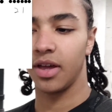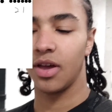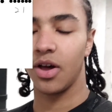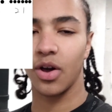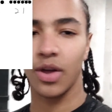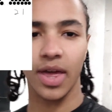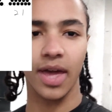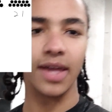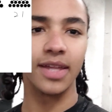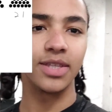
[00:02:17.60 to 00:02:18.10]

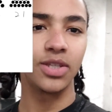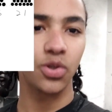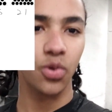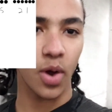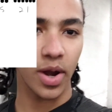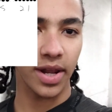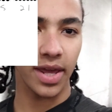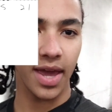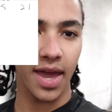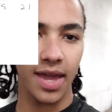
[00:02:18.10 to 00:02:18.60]
Okay, it's
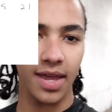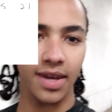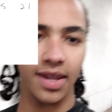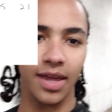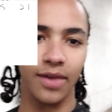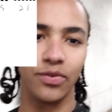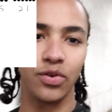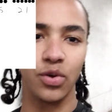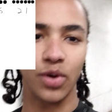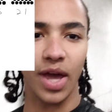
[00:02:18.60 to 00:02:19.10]
28.
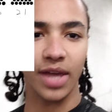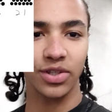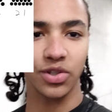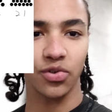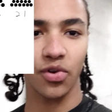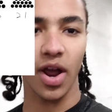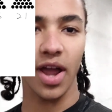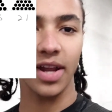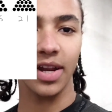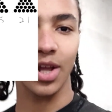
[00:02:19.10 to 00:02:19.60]
If you guessed
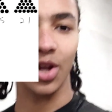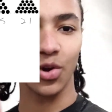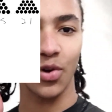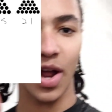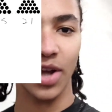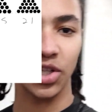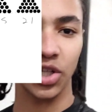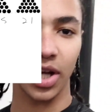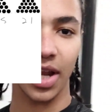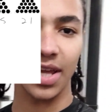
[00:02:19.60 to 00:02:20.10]
right,
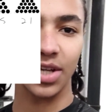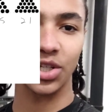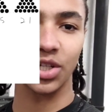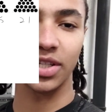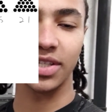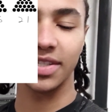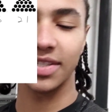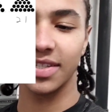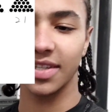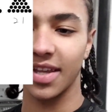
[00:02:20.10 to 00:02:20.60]

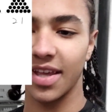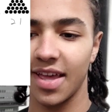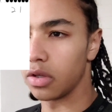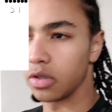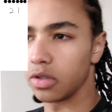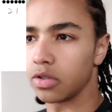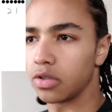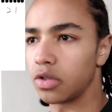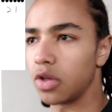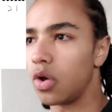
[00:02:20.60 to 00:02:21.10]
congratulations.
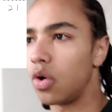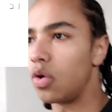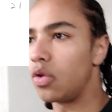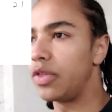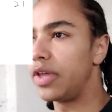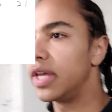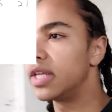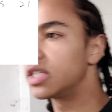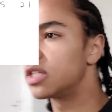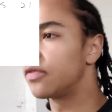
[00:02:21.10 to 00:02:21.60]

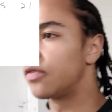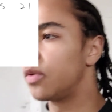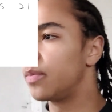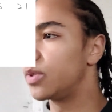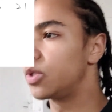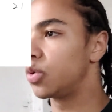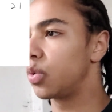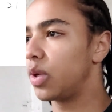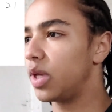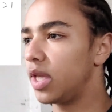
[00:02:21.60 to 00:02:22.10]
So the interval
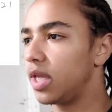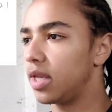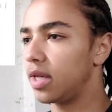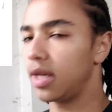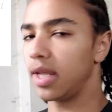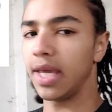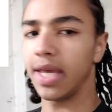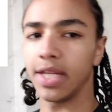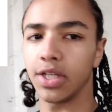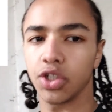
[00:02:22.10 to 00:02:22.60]

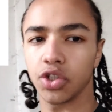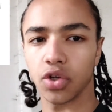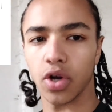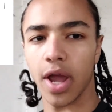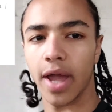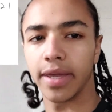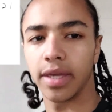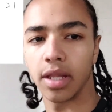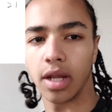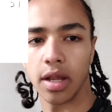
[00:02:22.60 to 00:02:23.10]
between each
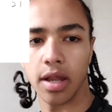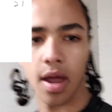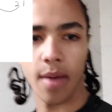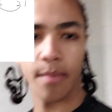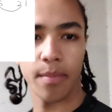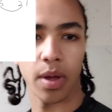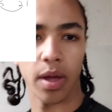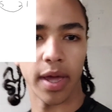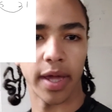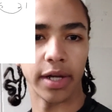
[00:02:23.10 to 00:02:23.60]
triangular
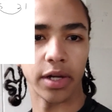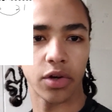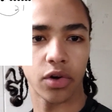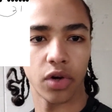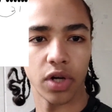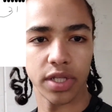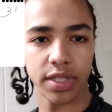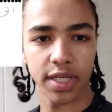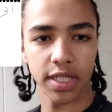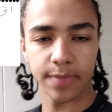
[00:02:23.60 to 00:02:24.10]
number
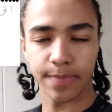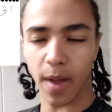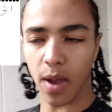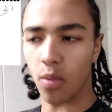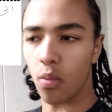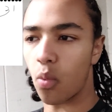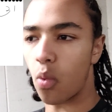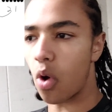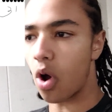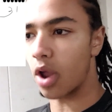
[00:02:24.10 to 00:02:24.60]
increases
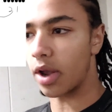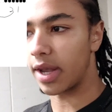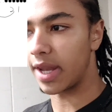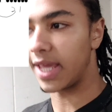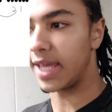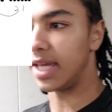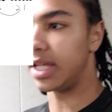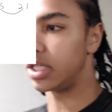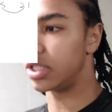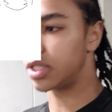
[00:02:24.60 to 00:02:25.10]
by
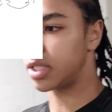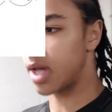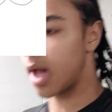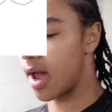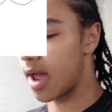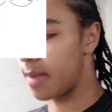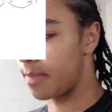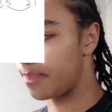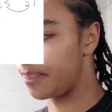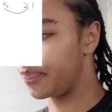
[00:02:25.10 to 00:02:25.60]
1 each
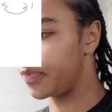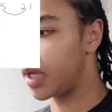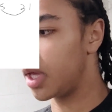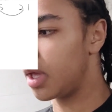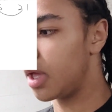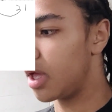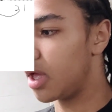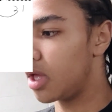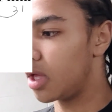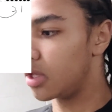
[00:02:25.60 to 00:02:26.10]
time.
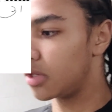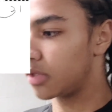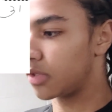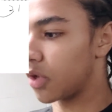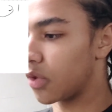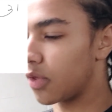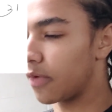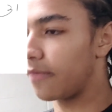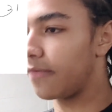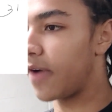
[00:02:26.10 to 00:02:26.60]

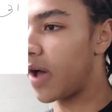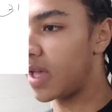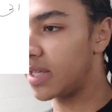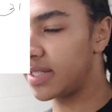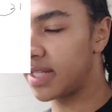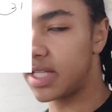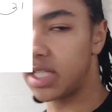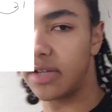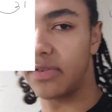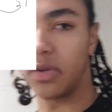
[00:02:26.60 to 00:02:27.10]
So the
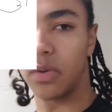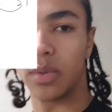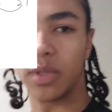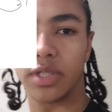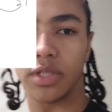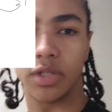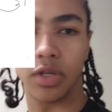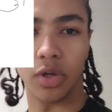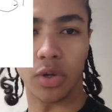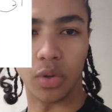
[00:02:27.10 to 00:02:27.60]
first interval
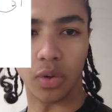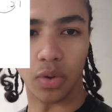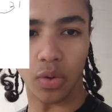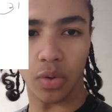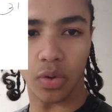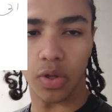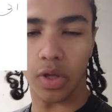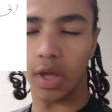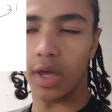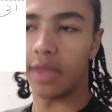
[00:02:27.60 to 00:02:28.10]
was 2,
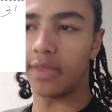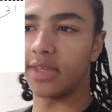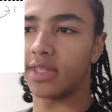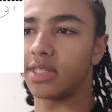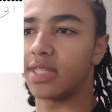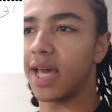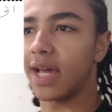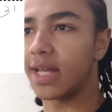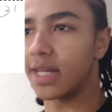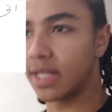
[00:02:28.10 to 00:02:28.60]
the
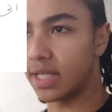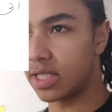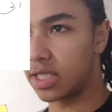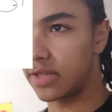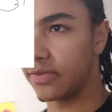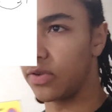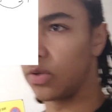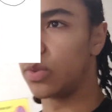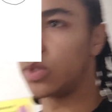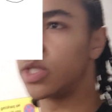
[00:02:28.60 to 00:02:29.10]
second
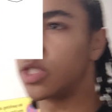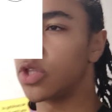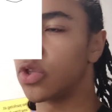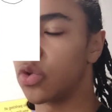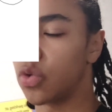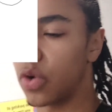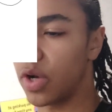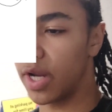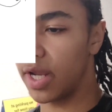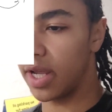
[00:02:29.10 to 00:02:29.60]
interval was
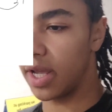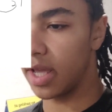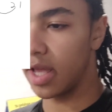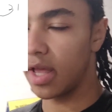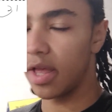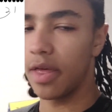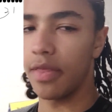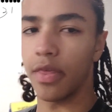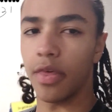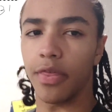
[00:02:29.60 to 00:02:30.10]
3,
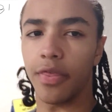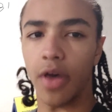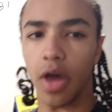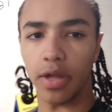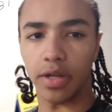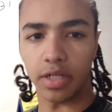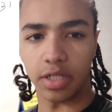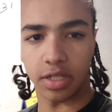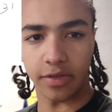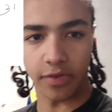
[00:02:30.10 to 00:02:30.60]
the
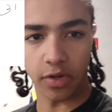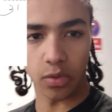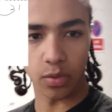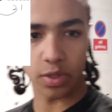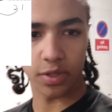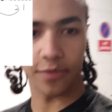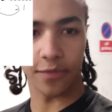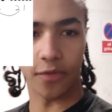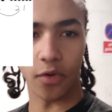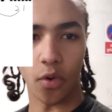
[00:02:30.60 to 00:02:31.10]
third interval
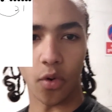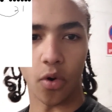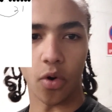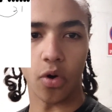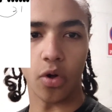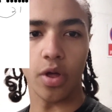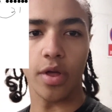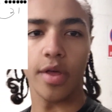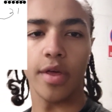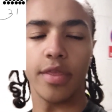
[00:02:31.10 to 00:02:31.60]
was
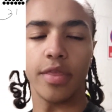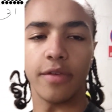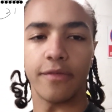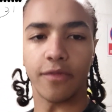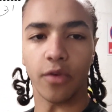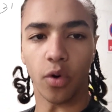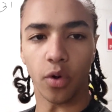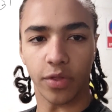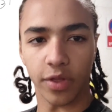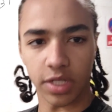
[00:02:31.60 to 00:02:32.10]
4, the
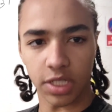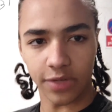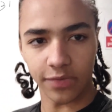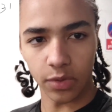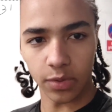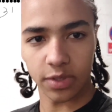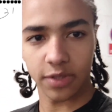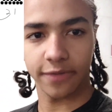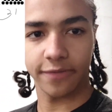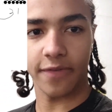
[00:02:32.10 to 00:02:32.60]
fourth
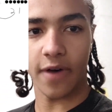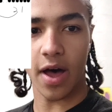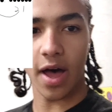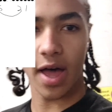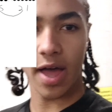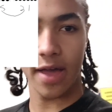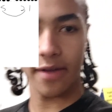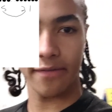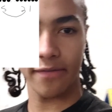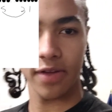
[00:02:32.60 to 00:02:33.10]
interval was
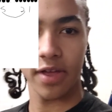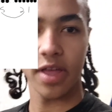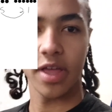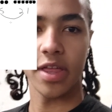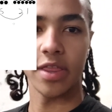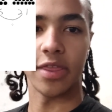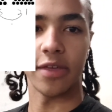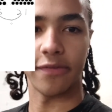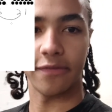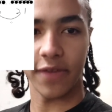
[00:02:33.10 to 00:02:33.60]
5,
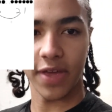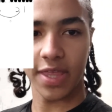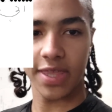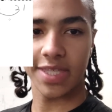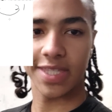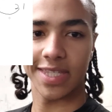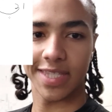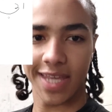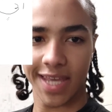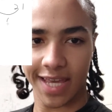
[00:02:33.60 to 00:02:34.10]
the
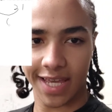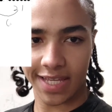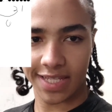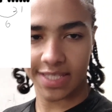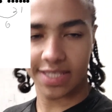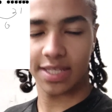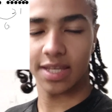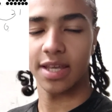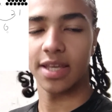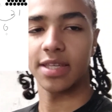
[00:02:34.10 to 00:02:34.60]
fifth
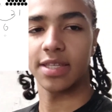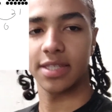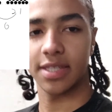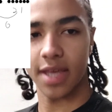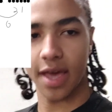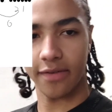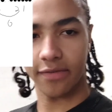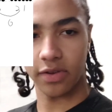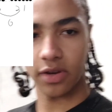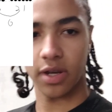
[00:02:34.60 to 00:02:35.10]
6,
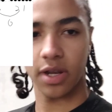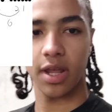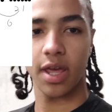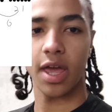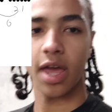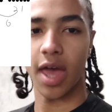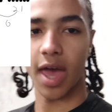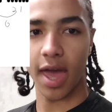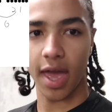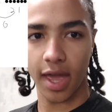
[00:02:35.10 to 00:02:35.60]
7,
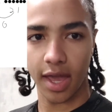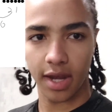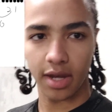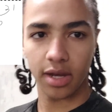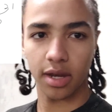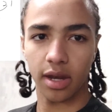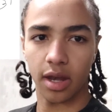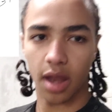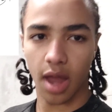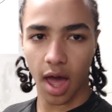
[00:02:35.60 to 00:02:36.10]
8,
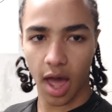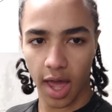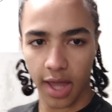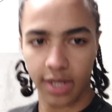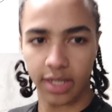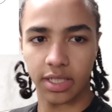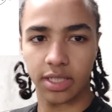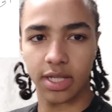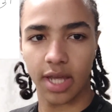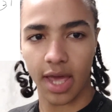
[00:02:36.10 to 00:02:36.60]

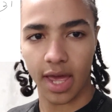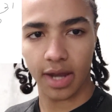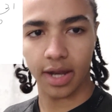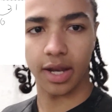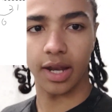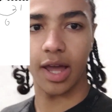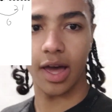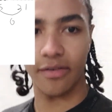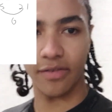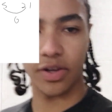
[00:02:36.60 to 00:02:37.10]
9, 10,
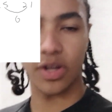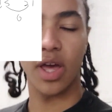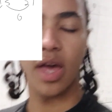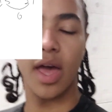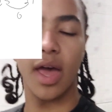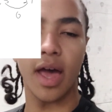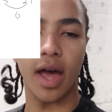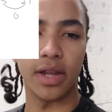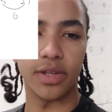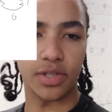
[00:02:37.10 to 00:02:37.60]
11,
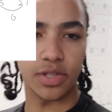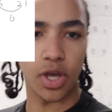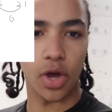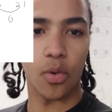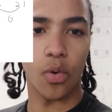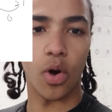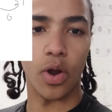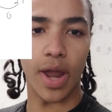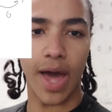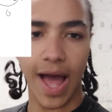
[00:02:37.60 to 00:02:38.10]
and
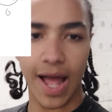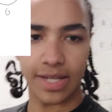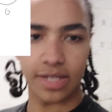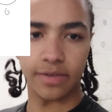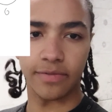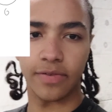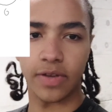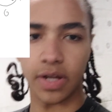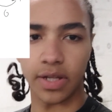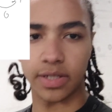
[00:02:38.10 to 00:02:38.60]
so on ad
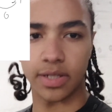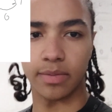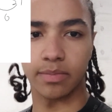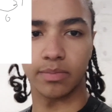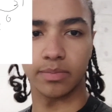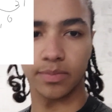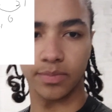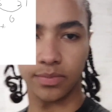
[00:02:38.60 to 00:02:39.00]
infinitum.